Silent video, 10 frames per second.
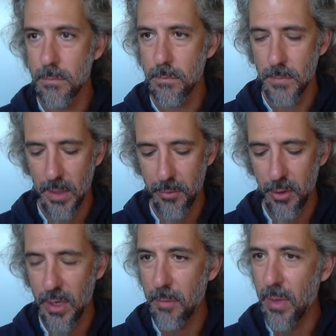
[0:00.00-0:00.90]
I'm
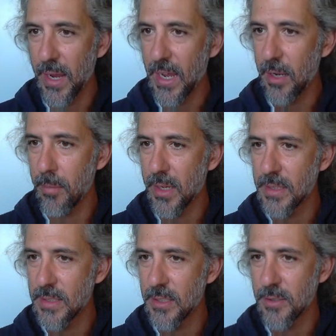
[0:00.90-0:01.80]
doing it by hand
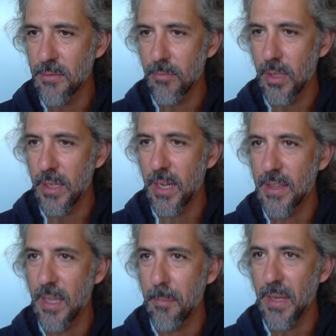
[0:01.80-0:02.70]
because there's really not
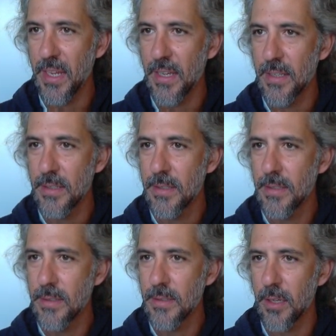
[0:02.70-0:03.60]
that many,
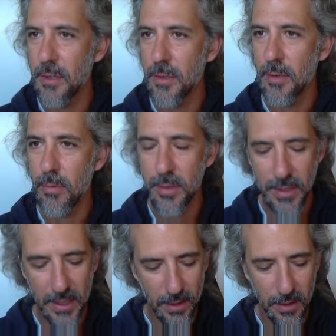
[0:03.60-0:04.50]
so it won't
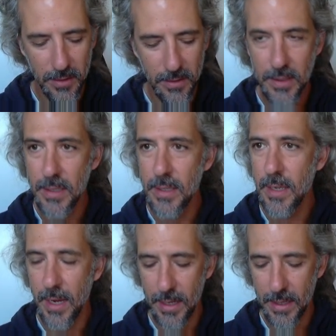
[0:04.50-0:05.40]
take long. And